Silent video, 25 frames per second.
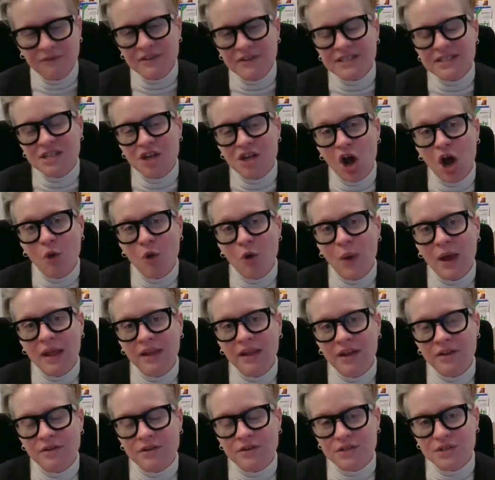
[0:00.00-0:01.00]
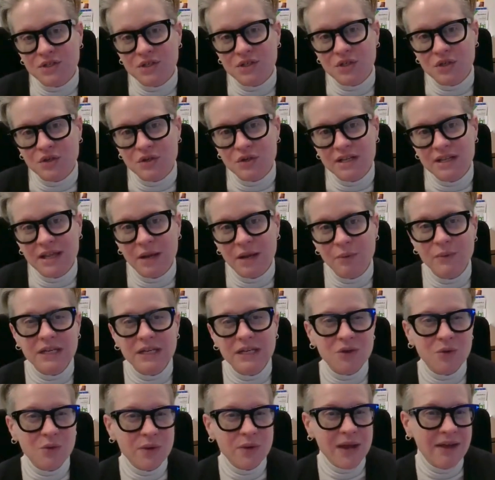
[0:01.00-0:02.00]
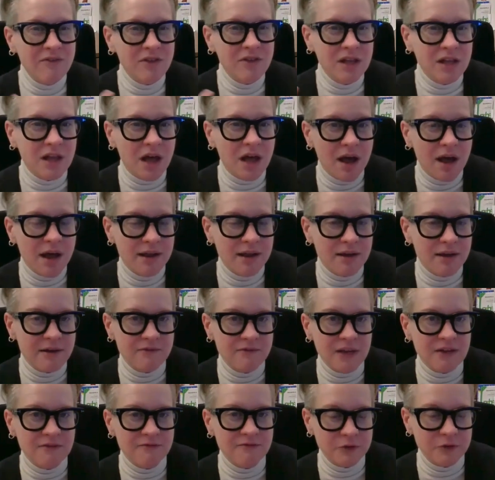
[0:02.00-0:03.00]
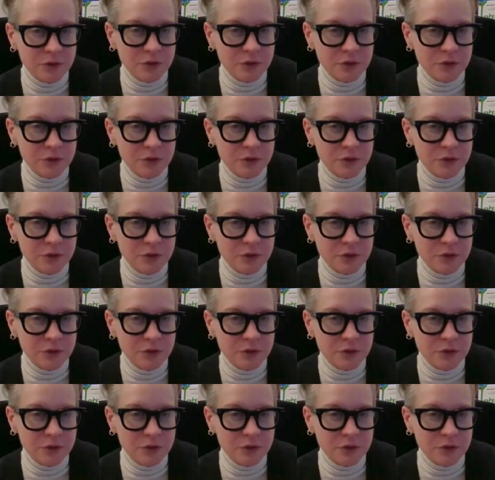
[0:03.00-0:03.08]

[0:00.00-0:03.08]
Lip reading: And if it's not well understood, then we don't have a lot of